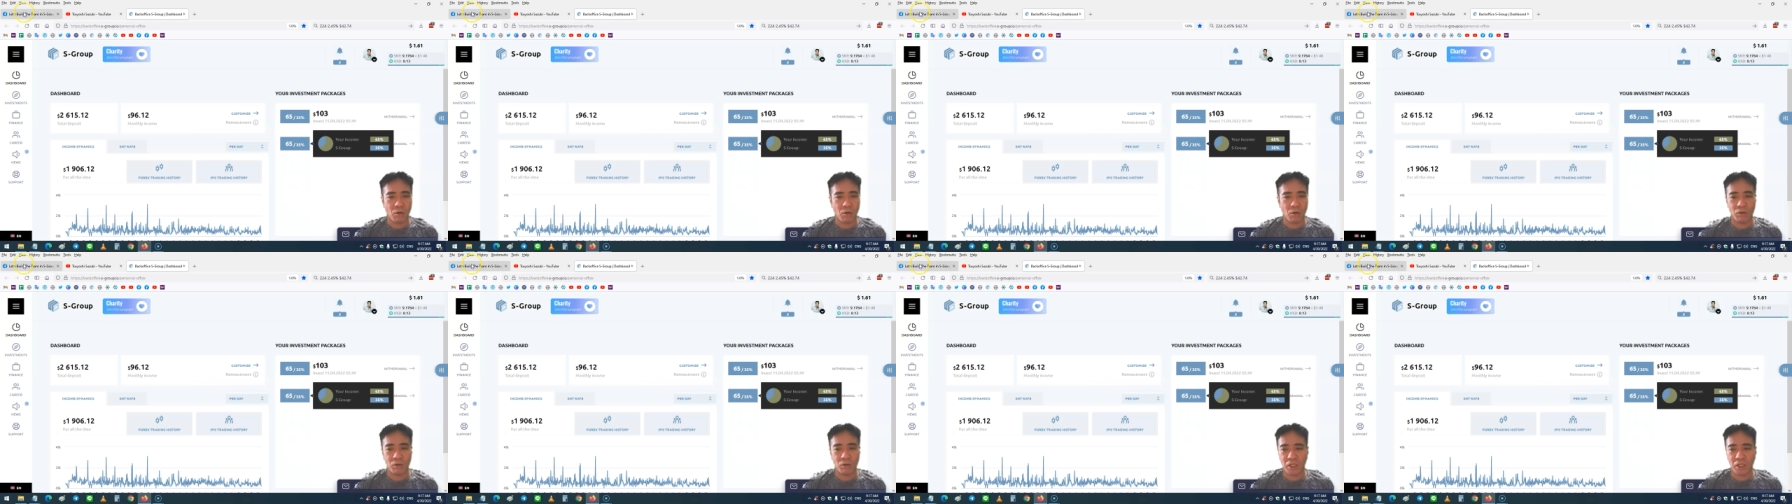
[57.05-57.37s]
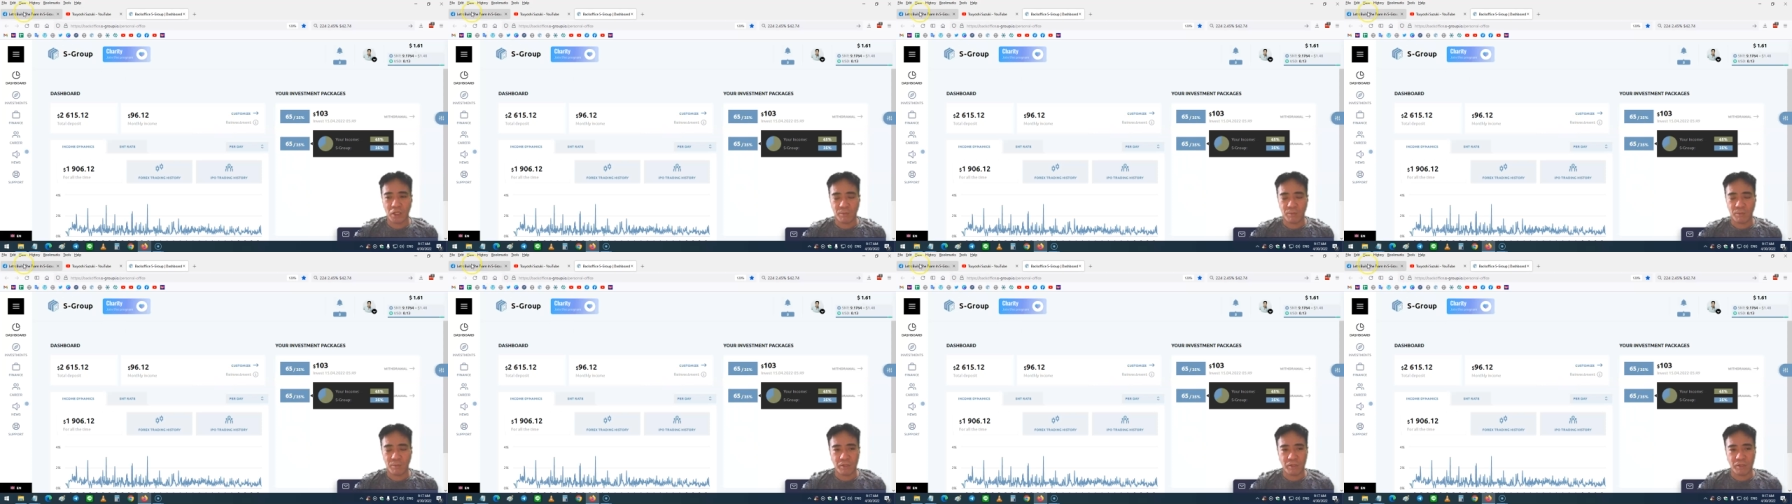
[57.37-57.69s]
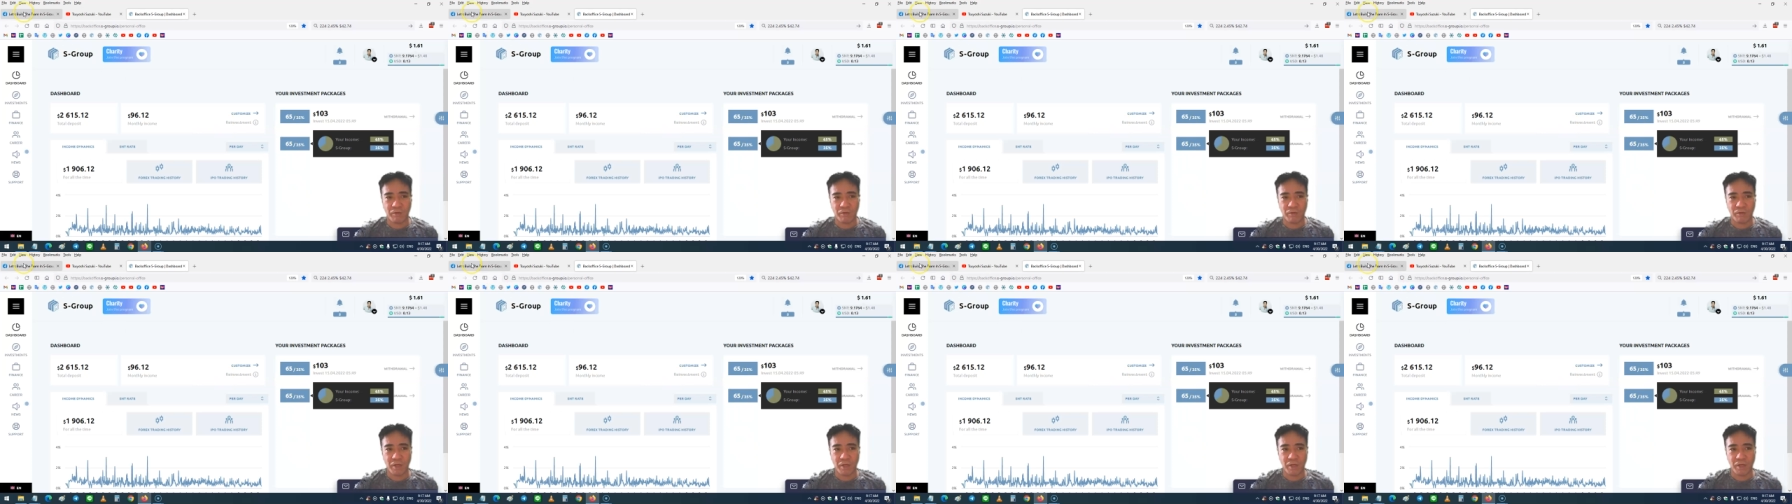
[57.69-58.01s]
contact me on
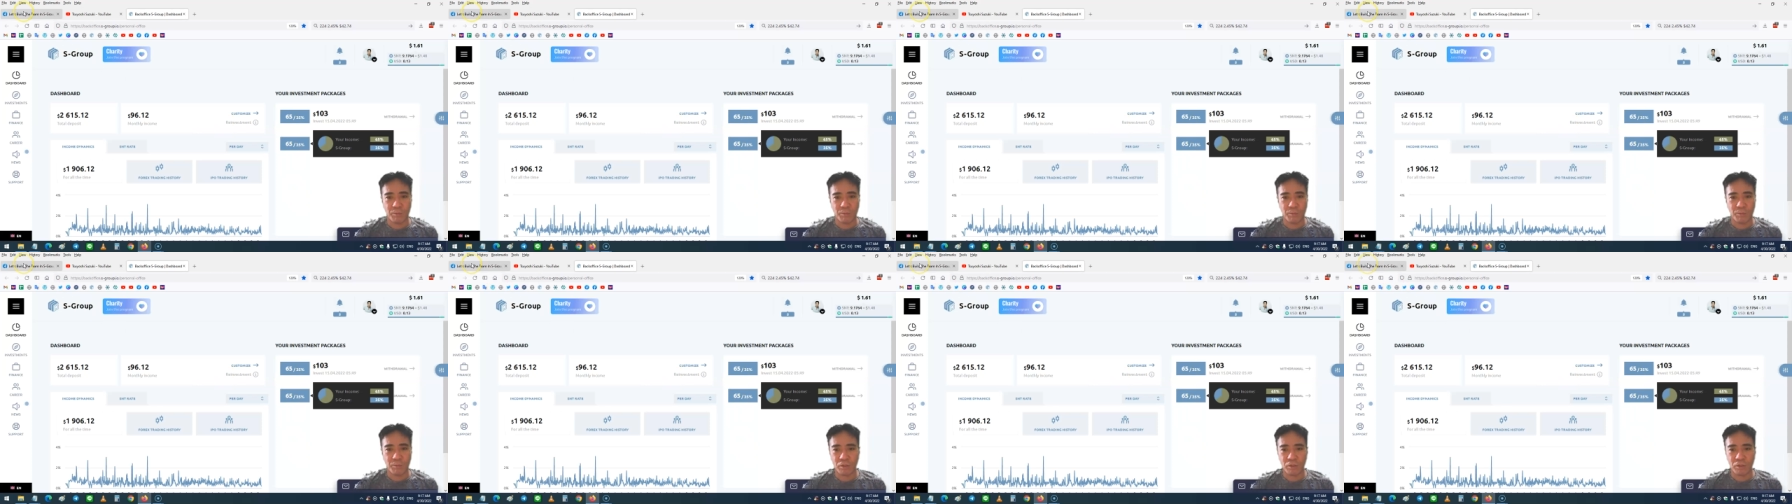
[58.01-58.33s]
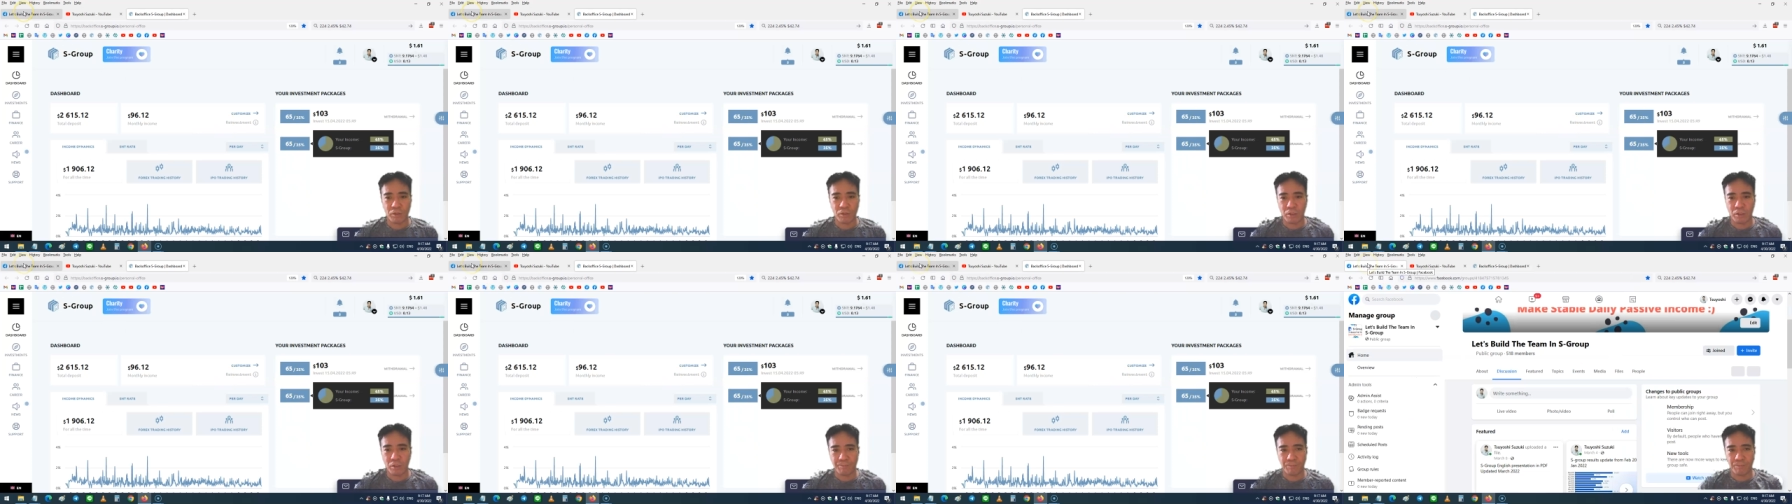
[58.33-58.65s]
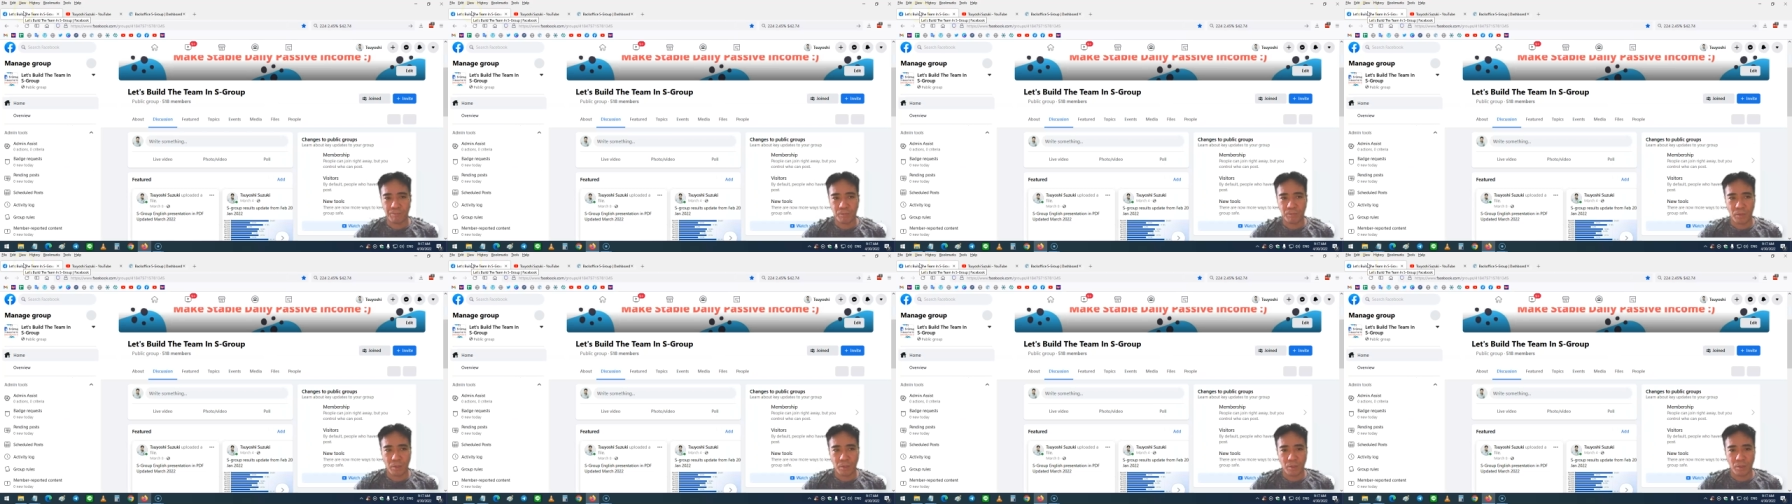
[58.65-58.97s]
the Facebook.
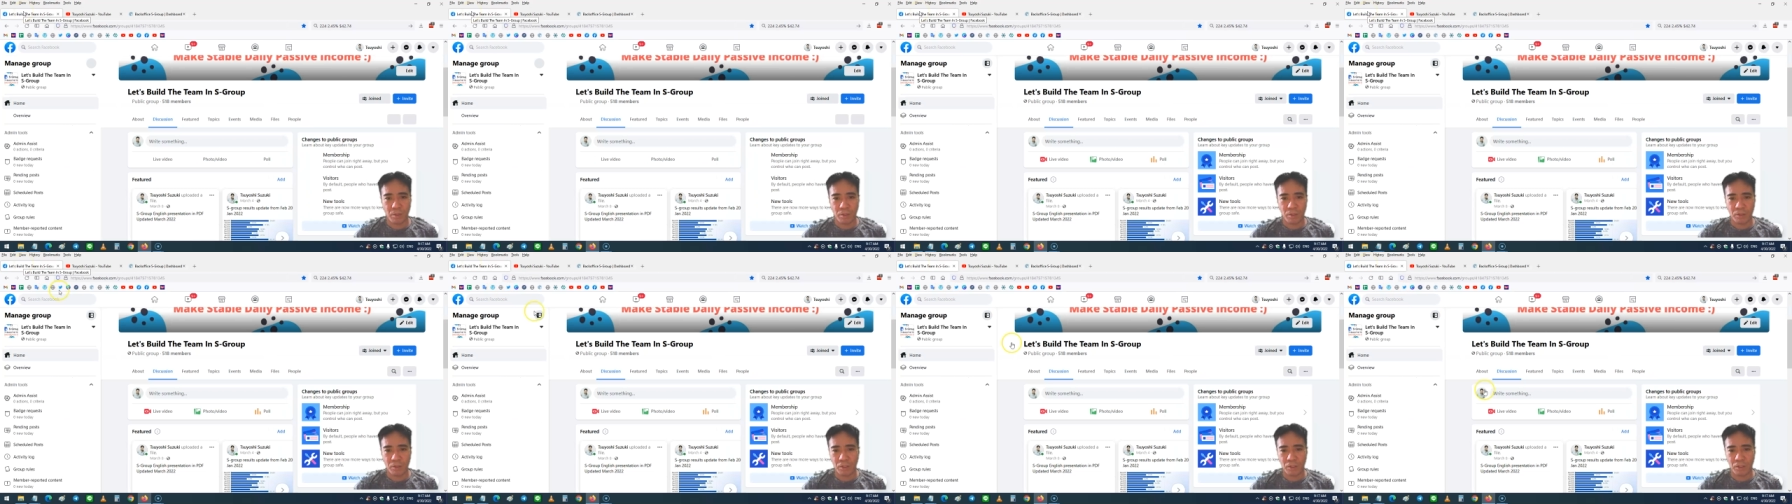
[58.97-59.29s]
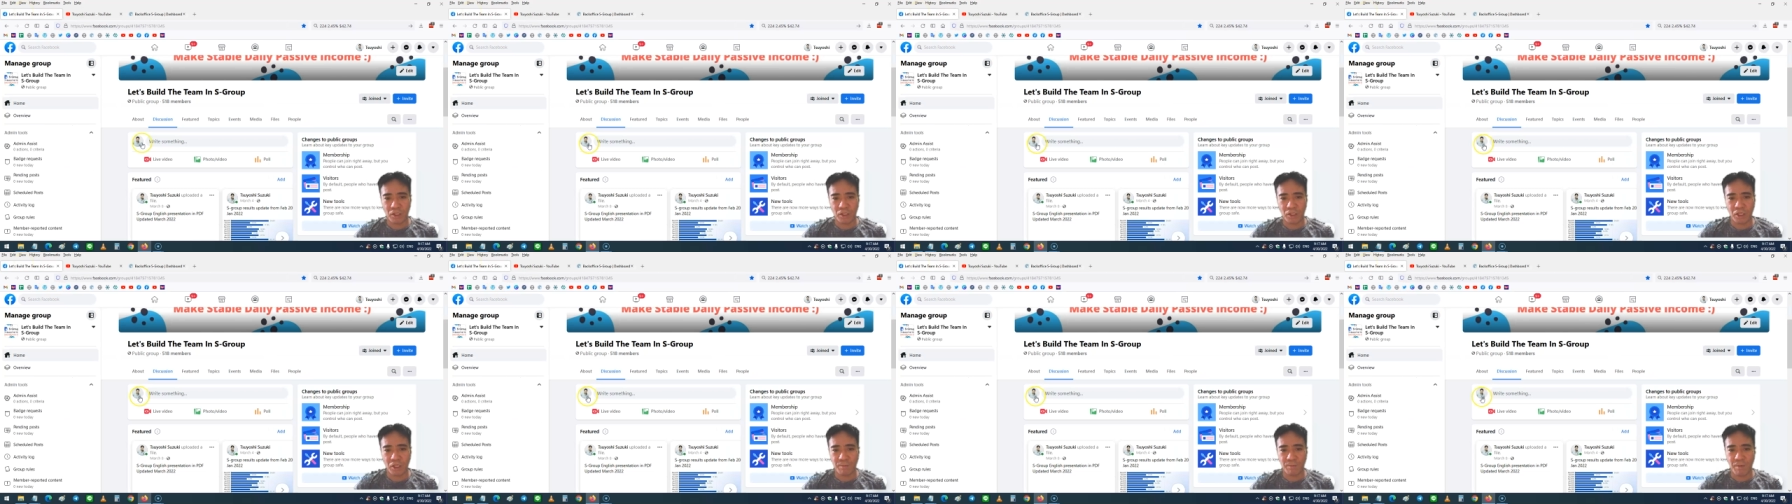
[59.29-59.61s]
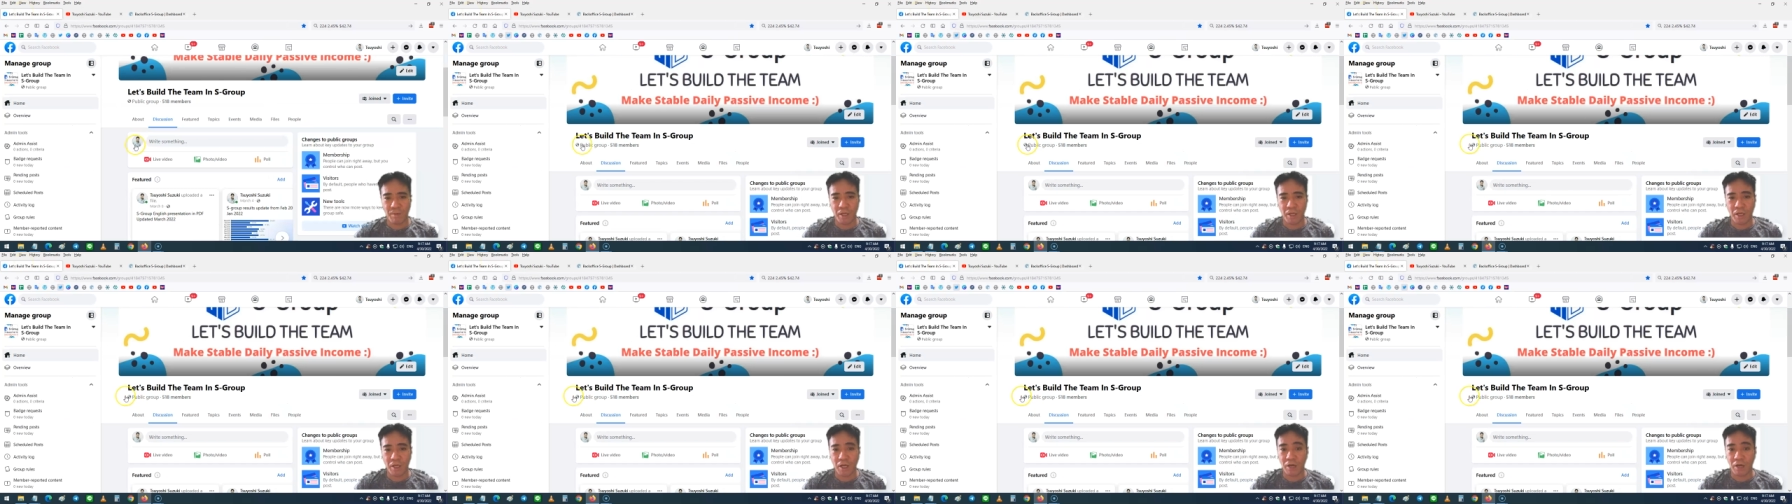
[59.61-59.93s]
This is
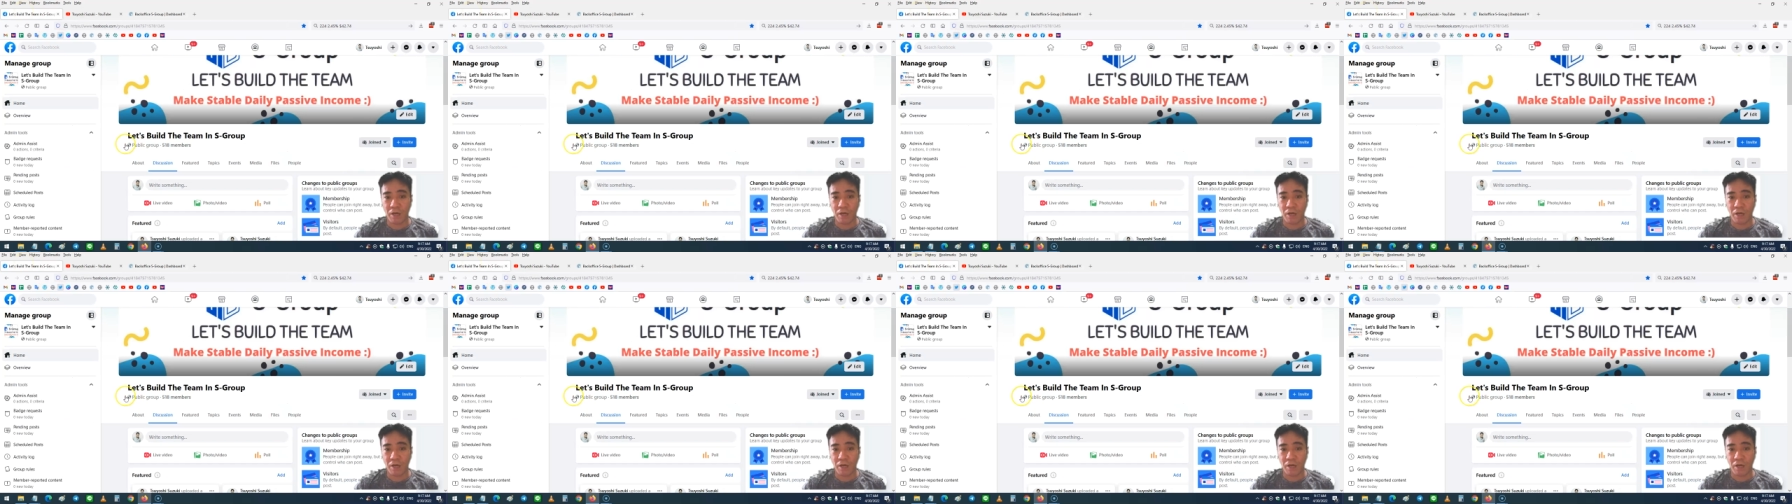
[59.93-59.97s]
my